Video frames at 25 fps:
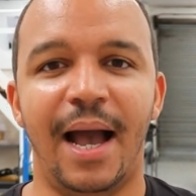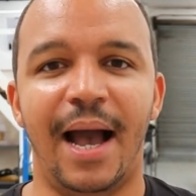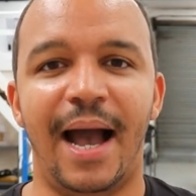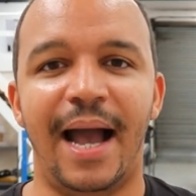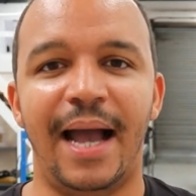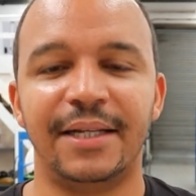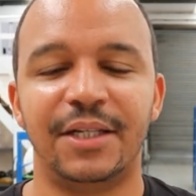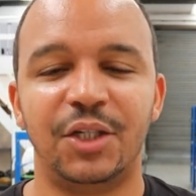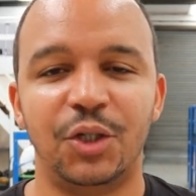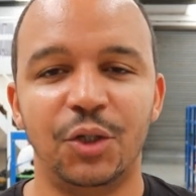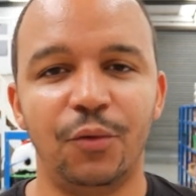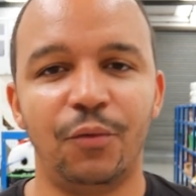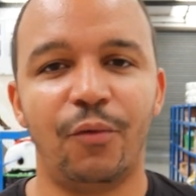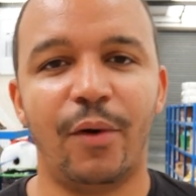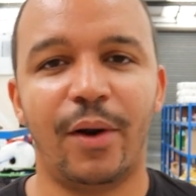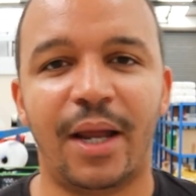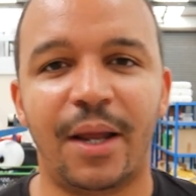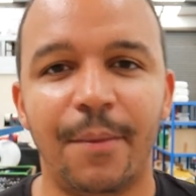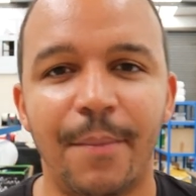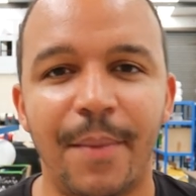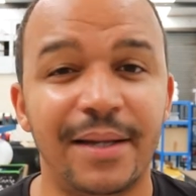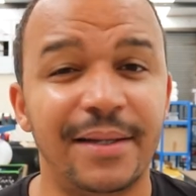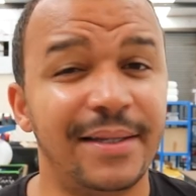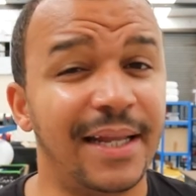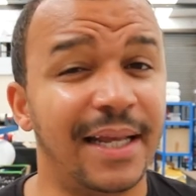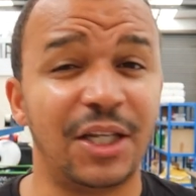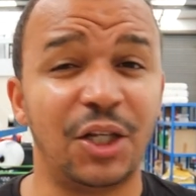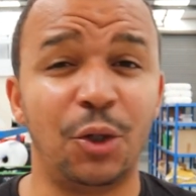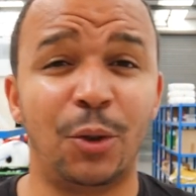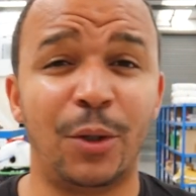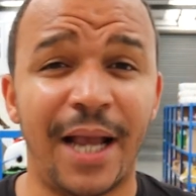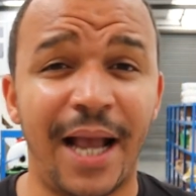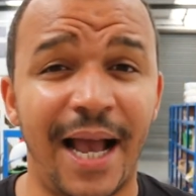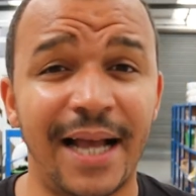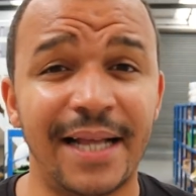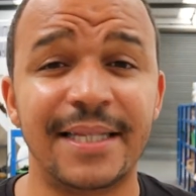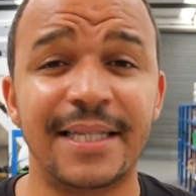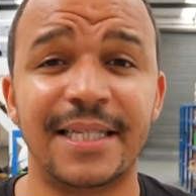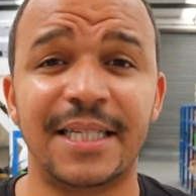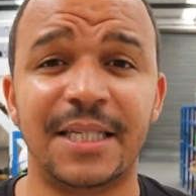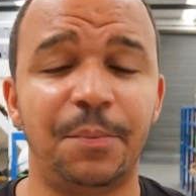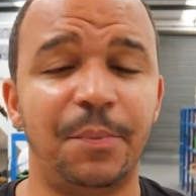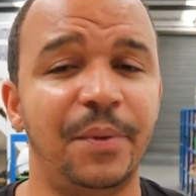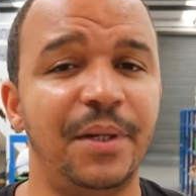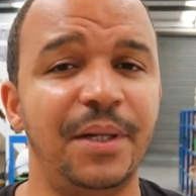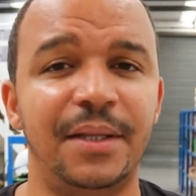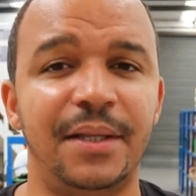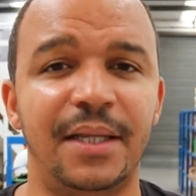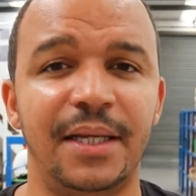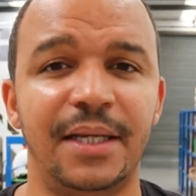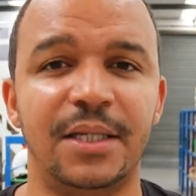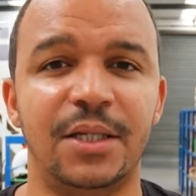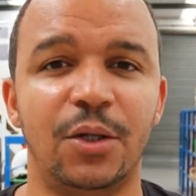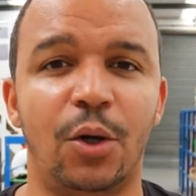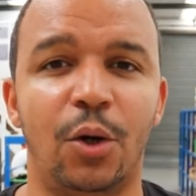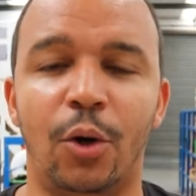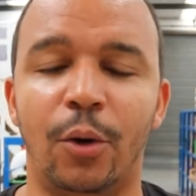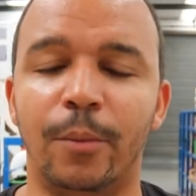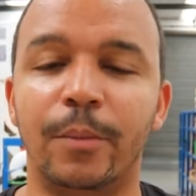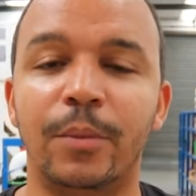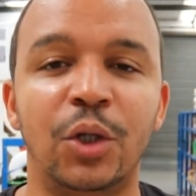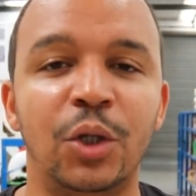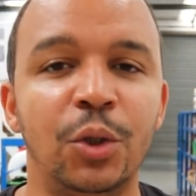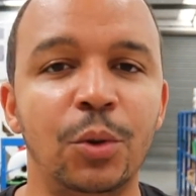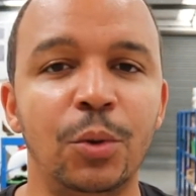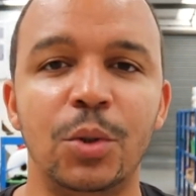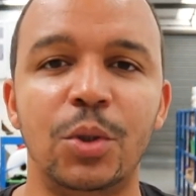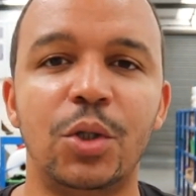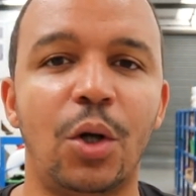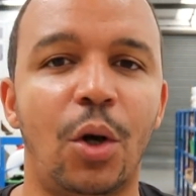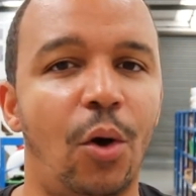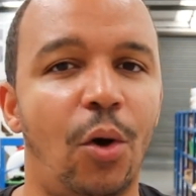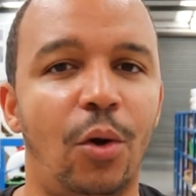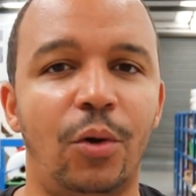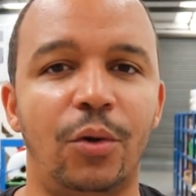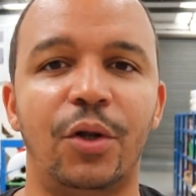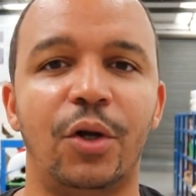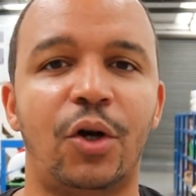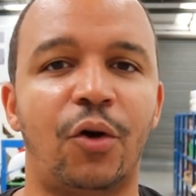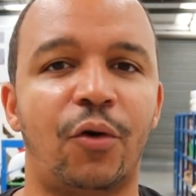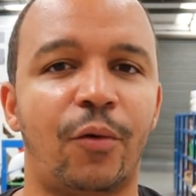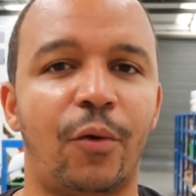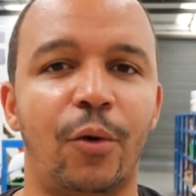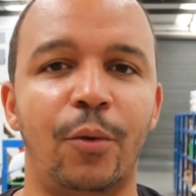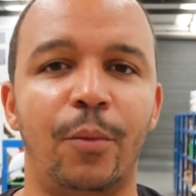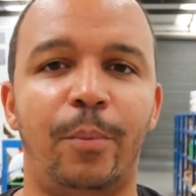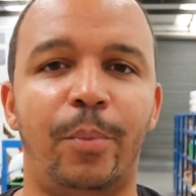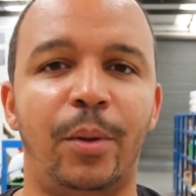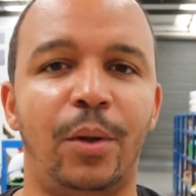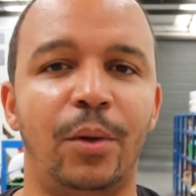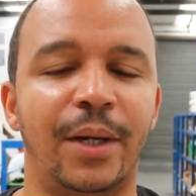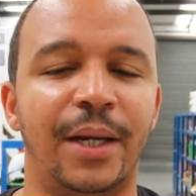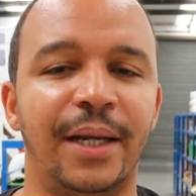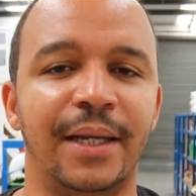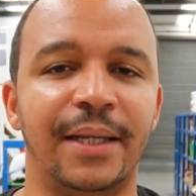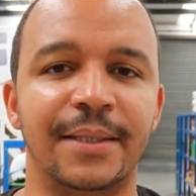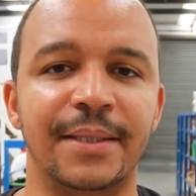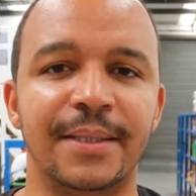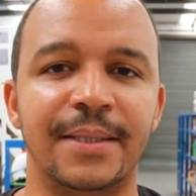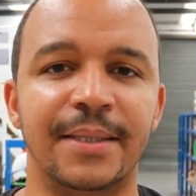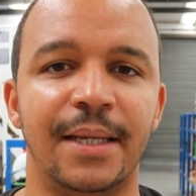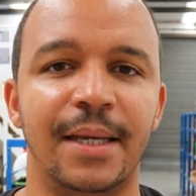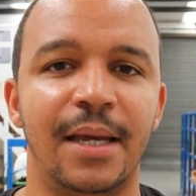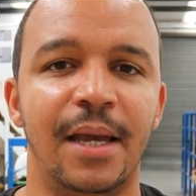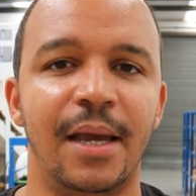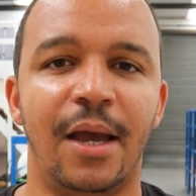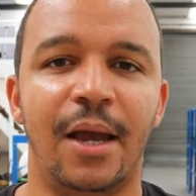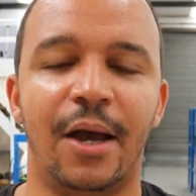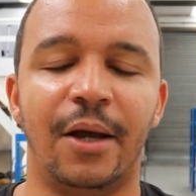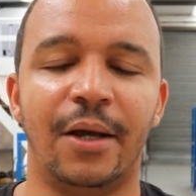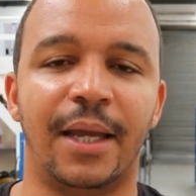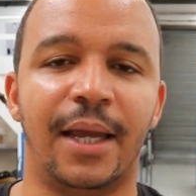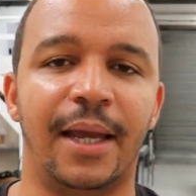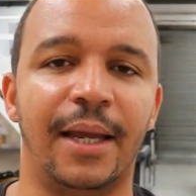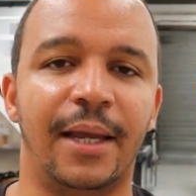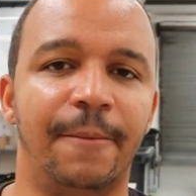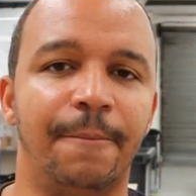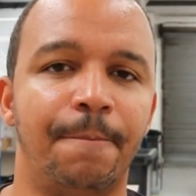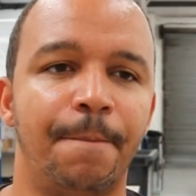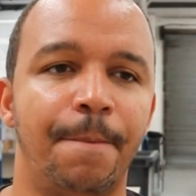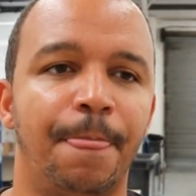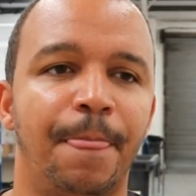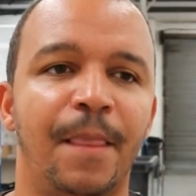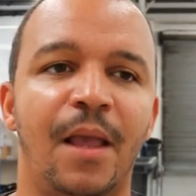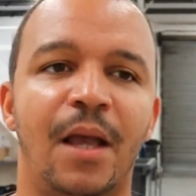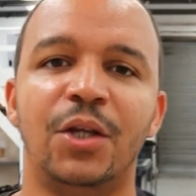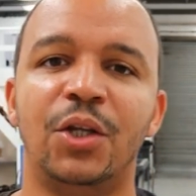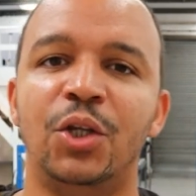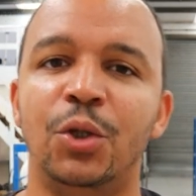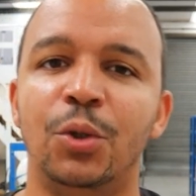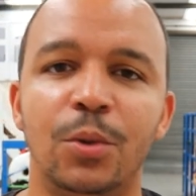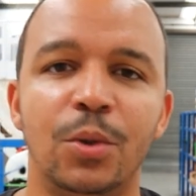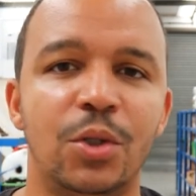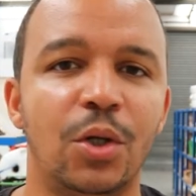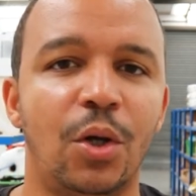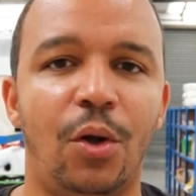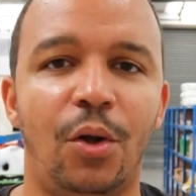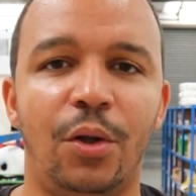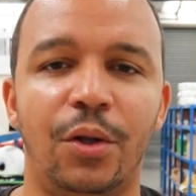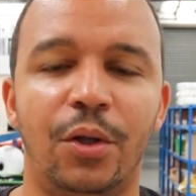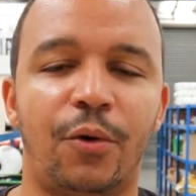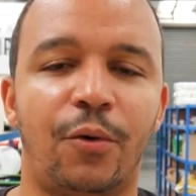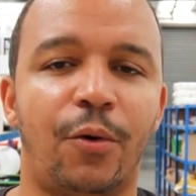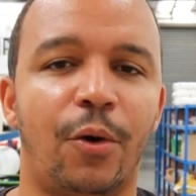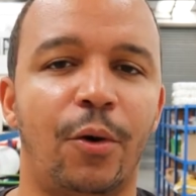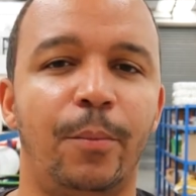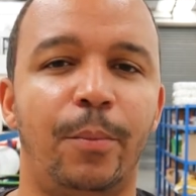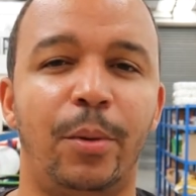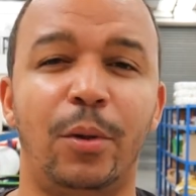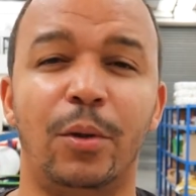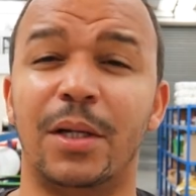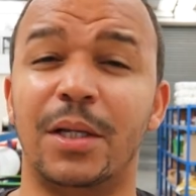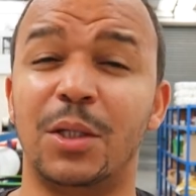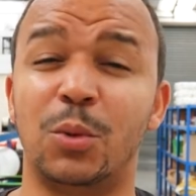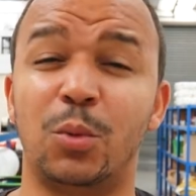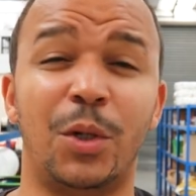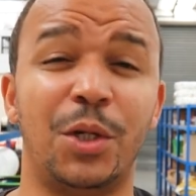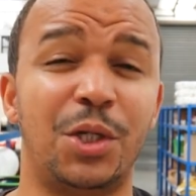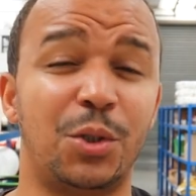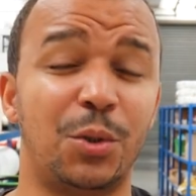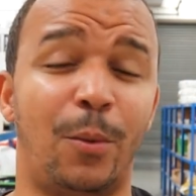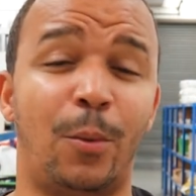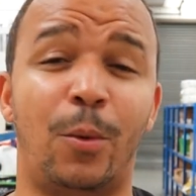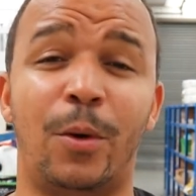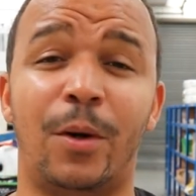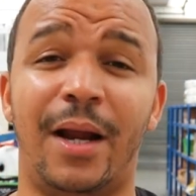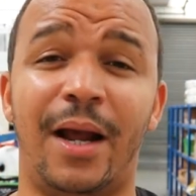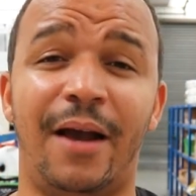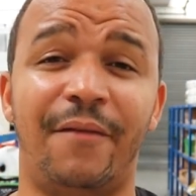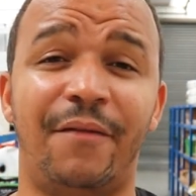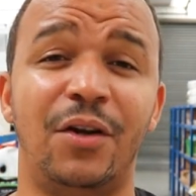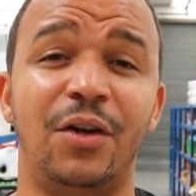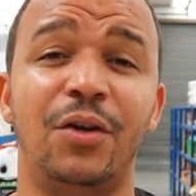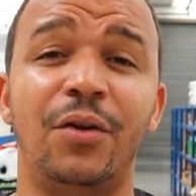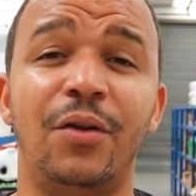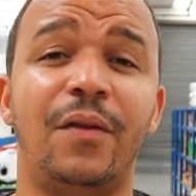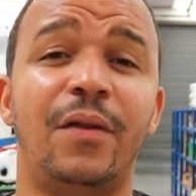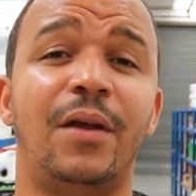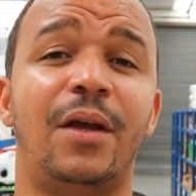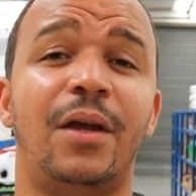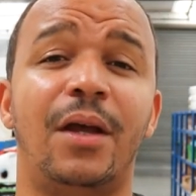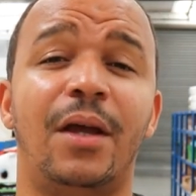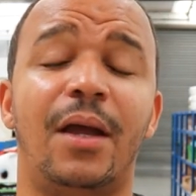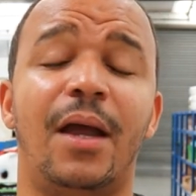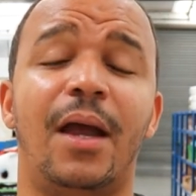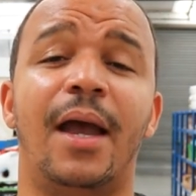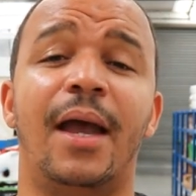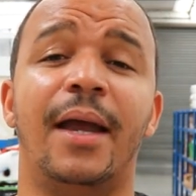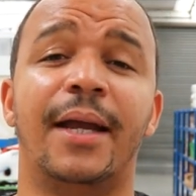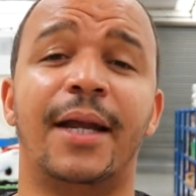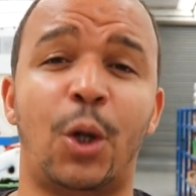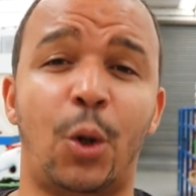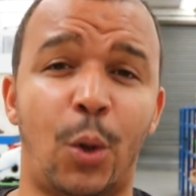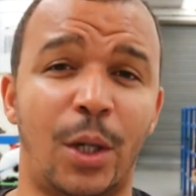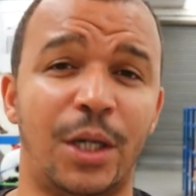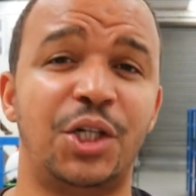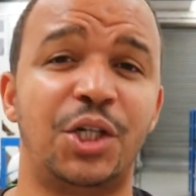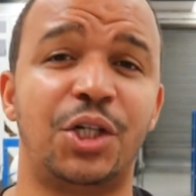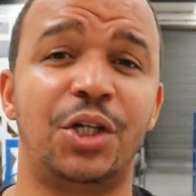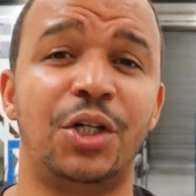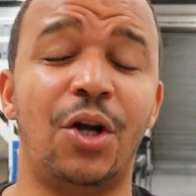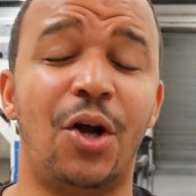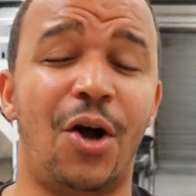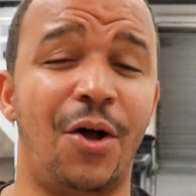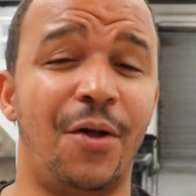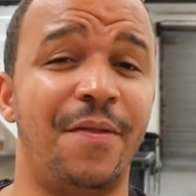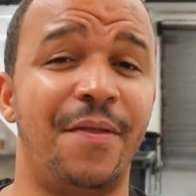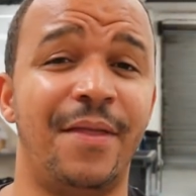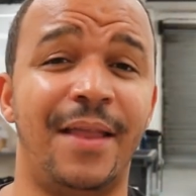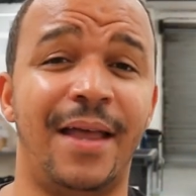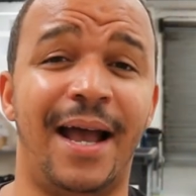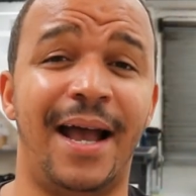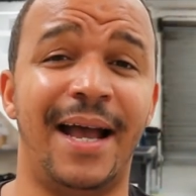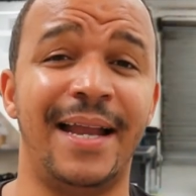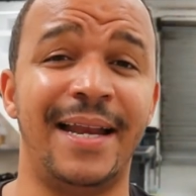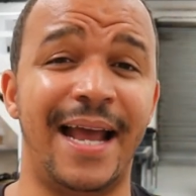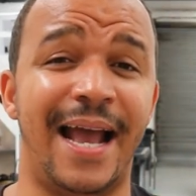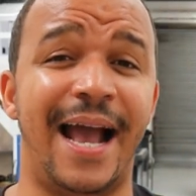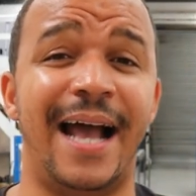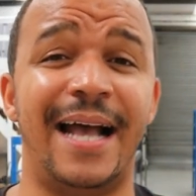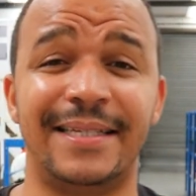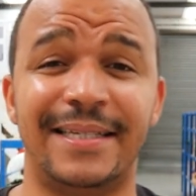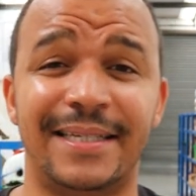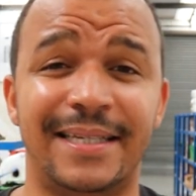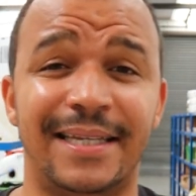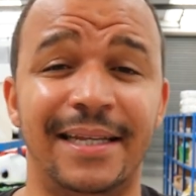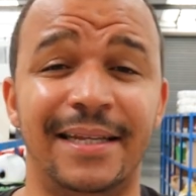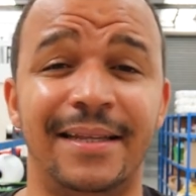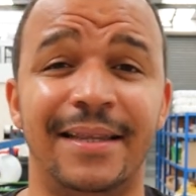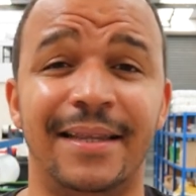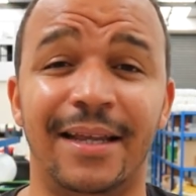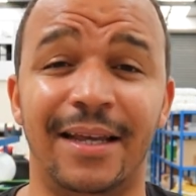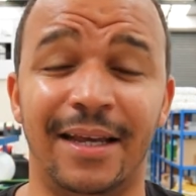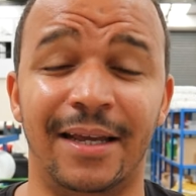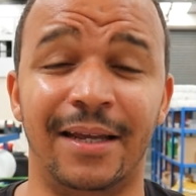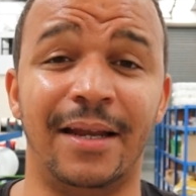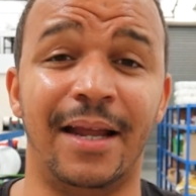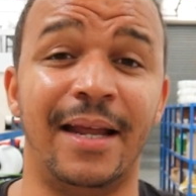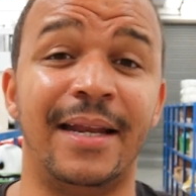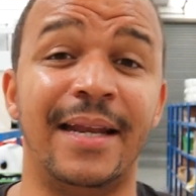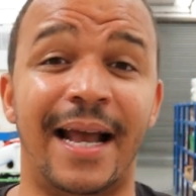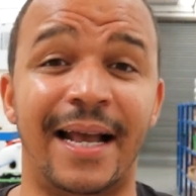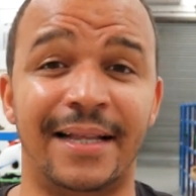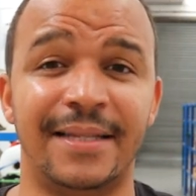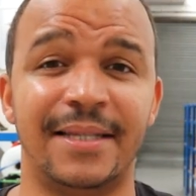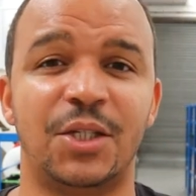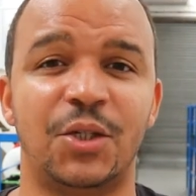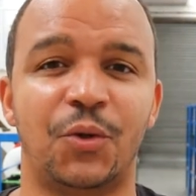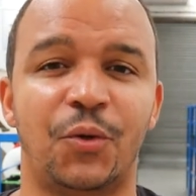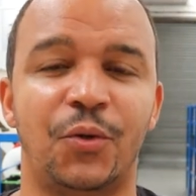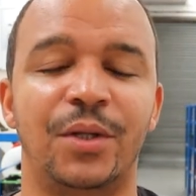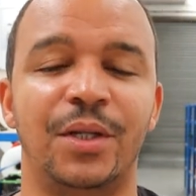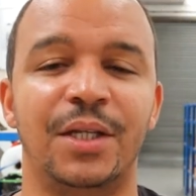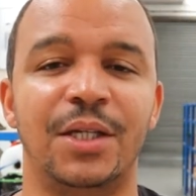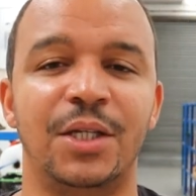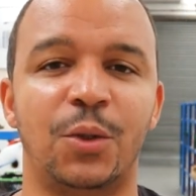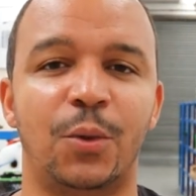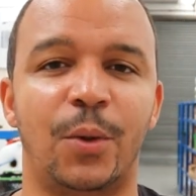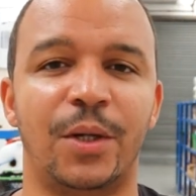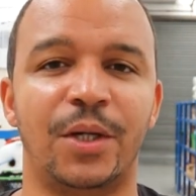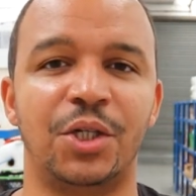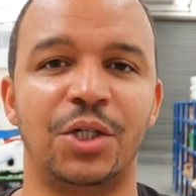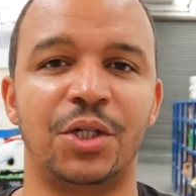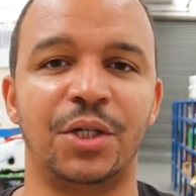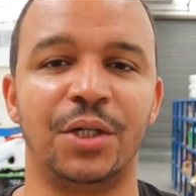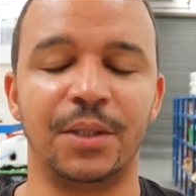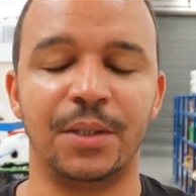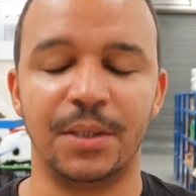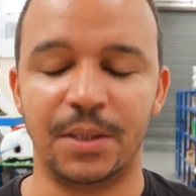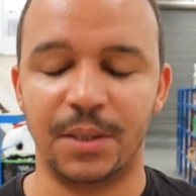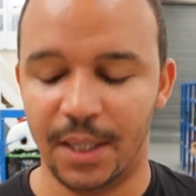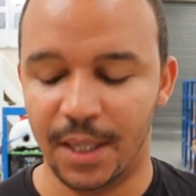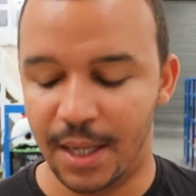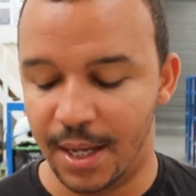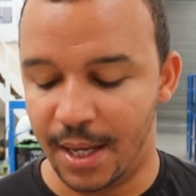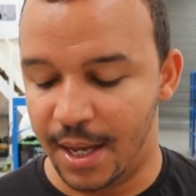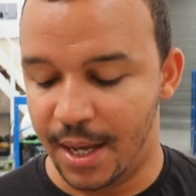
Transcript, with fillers: I do recommend that you can speed this up. Use all the Chrome plugins, okay? Use all the Chrome plugins, which I'm gonna have another uh, question on that and asking and, and answering these questions.